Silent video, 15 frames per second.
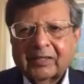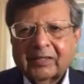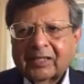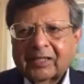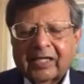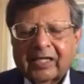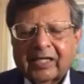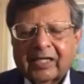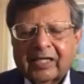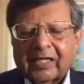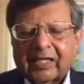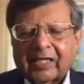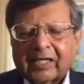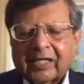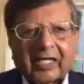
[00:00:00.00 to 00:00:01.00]
As we
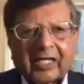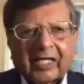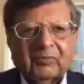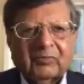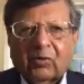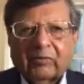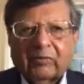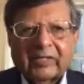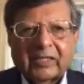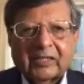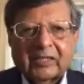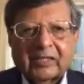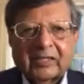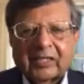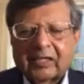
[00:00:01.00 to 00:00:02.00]
always say, we
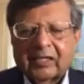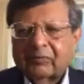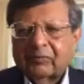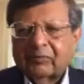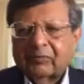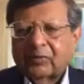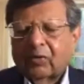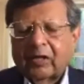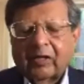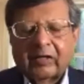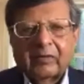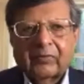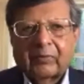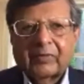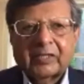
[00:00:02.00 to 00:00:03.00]
all learn from
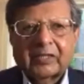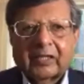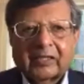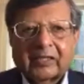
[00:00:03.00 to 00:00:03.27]
mistakes.